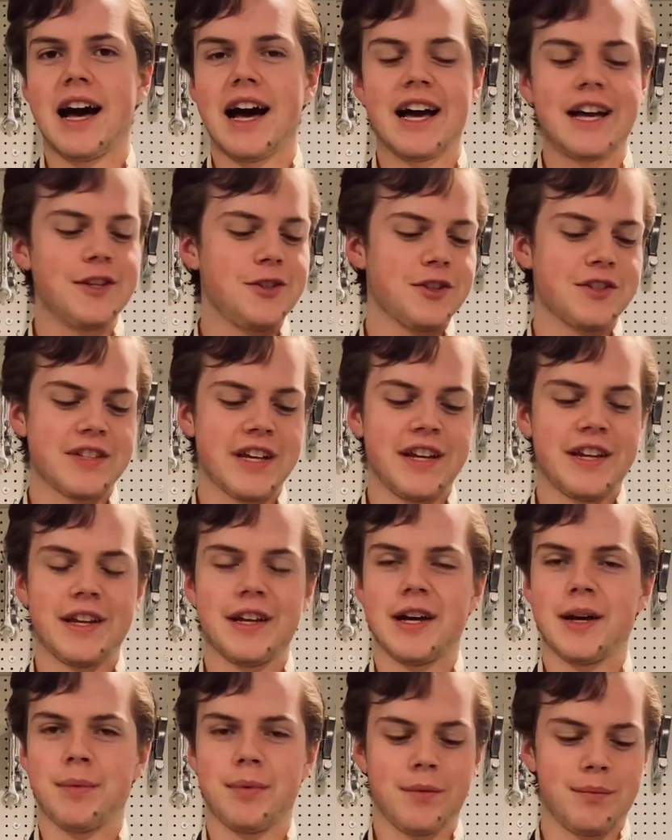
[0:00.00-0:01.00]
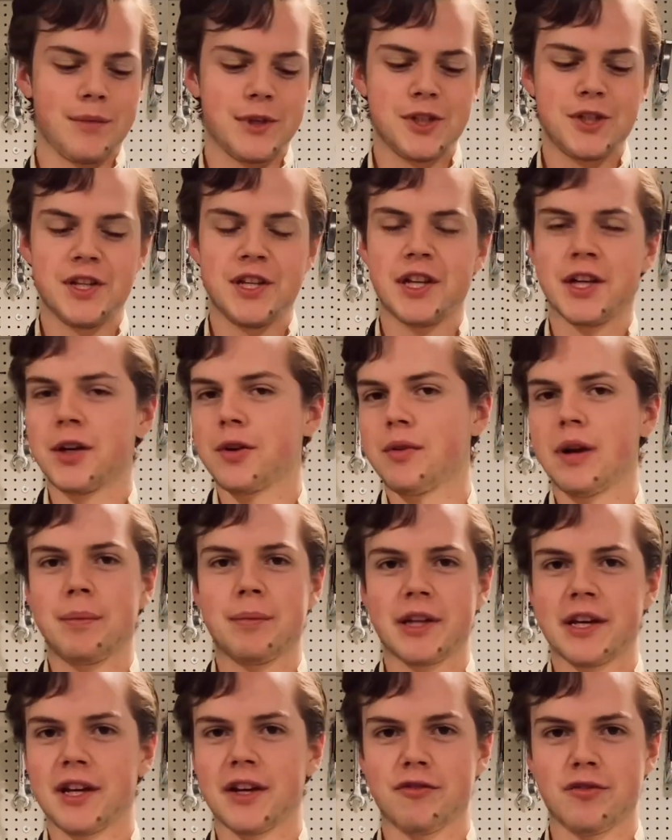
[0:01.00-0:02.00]
I just ended up machining a
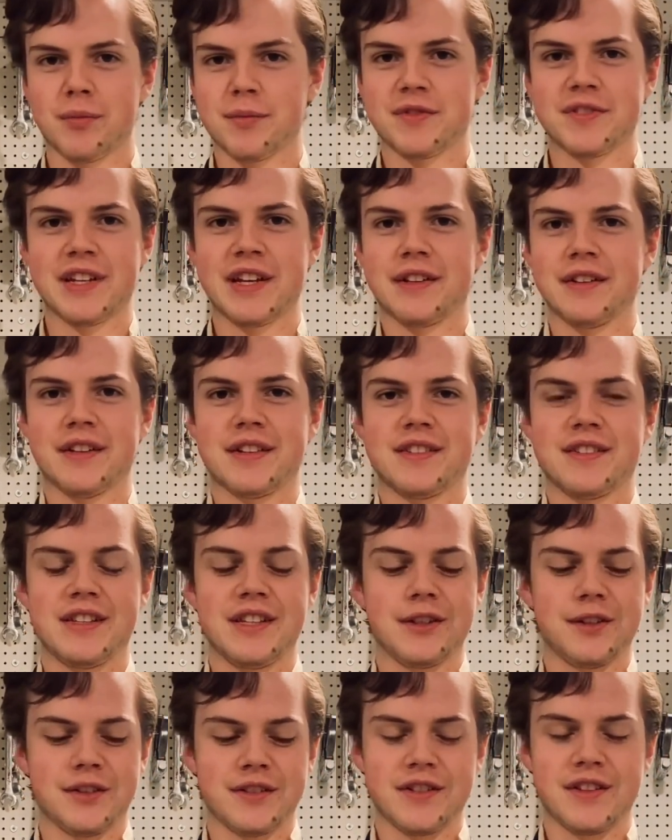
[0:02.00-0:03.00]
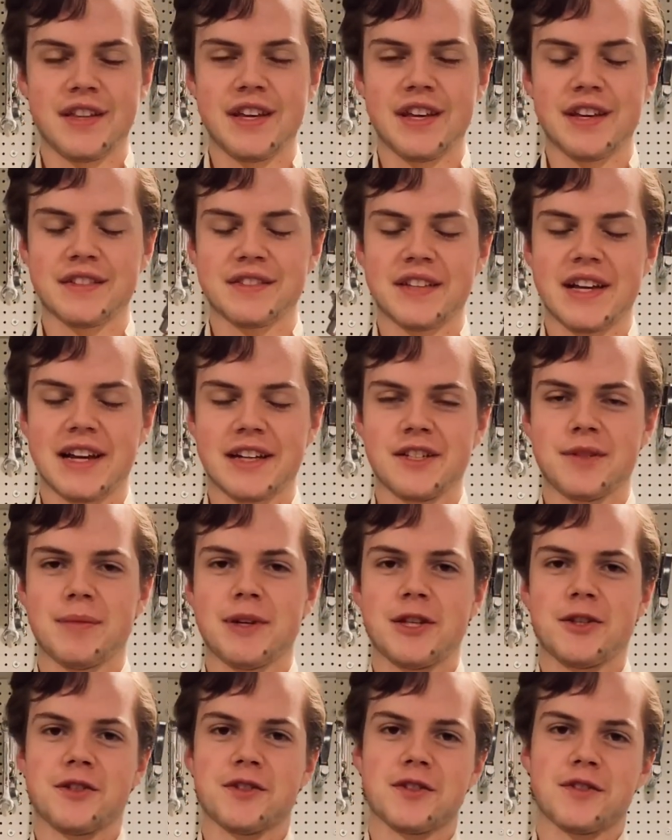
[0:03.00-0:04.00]
replica from stainless steel to the exact
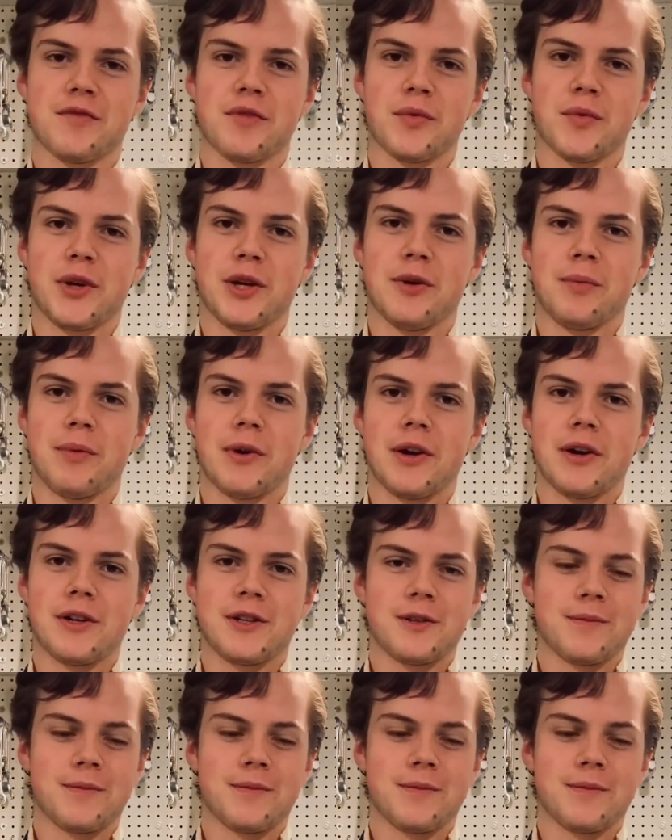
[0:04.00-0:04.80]
dimensions of the real part.